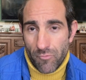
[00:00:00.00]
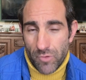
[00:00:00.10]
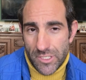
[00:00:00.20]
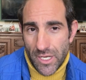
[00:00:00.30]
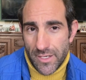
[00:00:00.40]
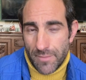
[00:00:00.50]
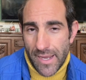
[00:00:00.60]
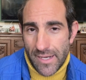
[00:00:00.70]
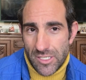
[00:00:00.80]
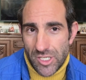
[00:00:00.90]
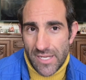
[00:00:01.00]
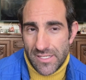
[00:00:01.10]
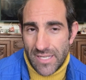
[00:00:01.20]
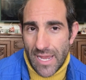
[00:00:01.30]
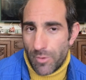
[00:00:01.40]
Returned and made his
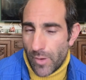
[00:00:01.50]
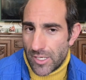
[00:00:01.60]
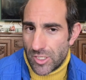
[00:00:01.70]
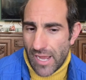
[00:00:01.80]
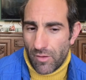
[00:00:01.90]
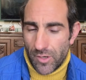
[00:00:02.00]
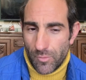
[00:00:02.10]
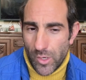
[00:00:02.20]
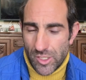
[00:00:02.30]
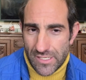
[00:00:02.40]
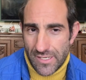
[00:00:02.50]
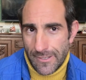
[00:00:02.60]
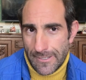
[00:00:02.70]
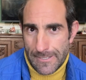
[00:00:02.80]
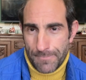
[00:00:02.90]
chasing debut at Cheltenham, which is
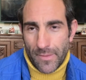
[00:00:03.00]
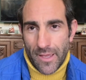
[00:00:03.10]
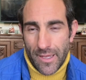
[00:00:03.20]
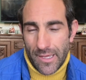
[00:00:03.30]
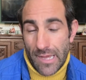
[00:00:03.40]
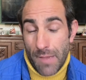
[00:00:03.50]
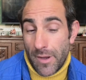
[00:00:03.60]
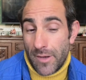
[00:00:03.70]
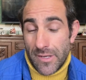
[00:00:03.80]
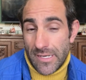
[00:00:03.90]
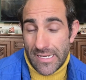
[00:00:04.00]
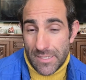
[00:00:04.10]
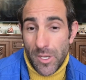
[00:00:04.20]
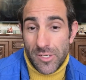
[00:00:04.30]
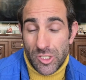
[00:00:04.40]
I mean, it's
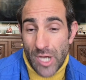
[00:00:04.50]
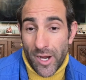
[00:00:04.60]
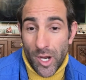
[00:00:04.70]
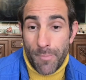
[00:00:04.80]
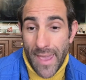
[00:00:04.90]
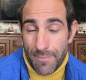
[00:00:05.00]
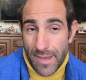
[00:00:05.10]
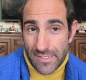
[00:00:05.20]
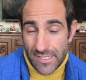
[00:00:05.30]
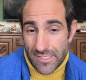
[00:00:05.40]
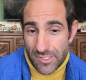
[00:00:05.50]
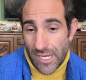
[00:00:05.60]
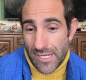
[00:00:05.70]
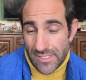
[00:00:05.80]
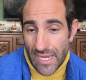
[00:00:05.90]
amusing. Django Bay makes his
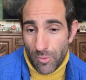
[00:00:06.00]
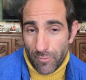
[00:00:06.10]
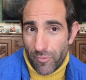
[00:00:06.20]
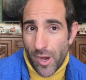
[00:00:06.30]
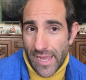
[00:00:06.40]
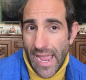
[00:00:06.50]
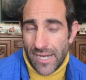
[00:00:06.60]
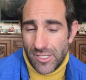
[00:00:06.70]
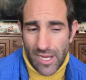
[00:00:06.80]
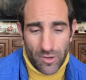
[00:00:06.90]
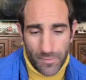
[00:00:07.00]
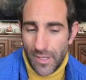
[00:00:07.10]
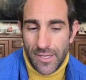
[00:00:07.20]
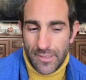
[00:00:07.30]
chasing debut on Friday at Cheltenham.